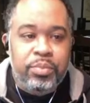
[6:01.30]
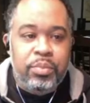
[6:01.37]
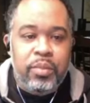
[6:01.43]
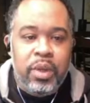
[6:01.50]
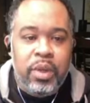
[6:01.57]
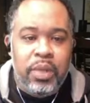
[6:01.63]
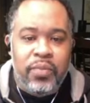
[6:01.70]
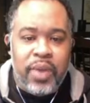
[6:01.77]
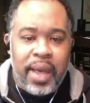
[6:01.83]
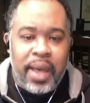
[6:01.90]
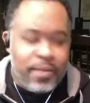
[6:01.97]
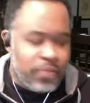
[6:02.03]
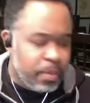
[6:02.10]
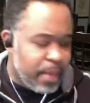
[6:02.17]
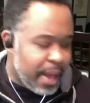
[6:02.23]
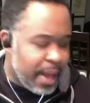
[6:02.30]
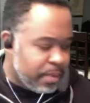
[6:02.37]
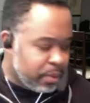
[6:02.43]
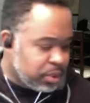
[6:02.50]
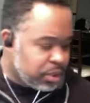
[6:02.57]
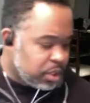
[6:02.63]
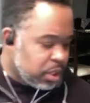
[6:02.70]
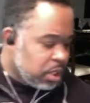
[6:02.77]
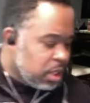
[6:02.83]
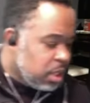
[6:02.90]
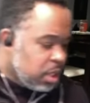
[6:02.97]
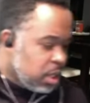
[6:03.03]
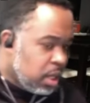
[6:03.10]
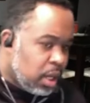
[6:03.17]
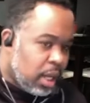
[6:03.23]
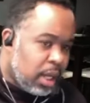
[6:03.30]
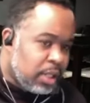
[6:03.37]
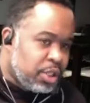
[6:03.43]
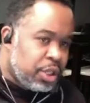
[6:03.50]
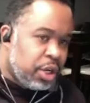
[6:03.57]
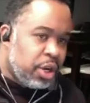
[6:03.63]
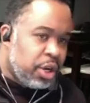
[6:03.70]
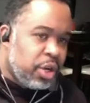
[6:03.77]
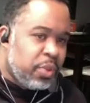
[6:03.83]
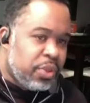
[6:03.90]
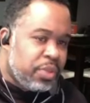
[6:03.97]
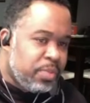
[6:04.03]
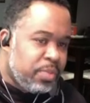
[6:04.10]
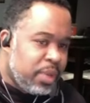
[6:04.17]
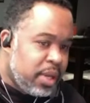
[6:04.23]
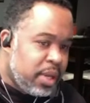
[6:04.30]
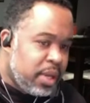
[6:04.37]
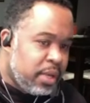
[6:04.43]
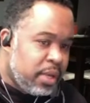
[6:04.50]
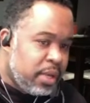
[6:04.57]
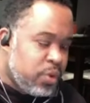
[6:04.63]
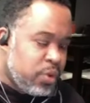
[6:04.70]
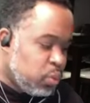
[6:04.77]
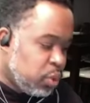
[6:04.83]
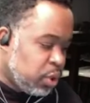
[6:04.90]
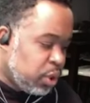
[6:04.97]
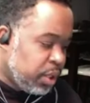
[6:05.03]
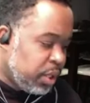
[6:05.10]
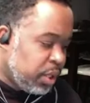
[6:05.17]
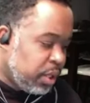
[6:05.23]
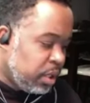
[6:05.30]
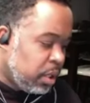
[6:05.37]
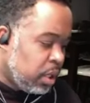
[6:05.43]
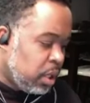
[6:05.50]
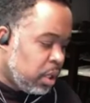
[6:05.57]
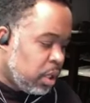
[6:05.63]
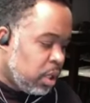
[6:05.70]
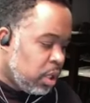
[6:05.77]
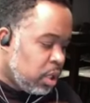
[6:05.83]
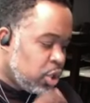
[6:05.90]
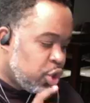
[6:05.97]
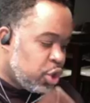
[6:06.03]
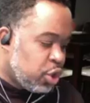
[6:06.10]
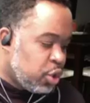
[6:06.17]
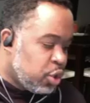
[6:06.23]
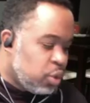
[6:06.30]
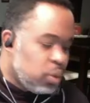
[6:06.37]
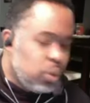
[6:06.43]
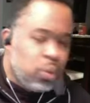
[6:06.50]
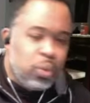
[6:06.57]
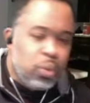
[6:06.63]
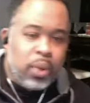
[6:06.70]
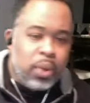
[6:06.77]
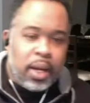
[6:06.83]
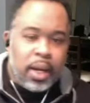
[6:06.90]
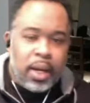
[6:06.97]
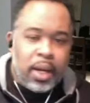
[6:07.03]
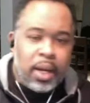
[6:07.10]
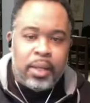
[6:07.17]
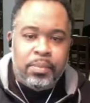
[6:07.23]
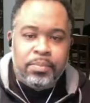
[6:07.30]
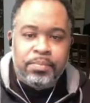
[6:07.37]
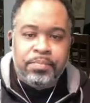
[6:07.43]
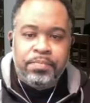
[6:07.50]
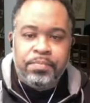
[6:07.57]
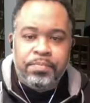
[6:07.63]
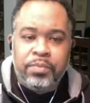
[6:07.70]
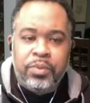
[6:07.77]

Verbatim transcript: if you have your Bibles, uh, turn with me, if you would, to um,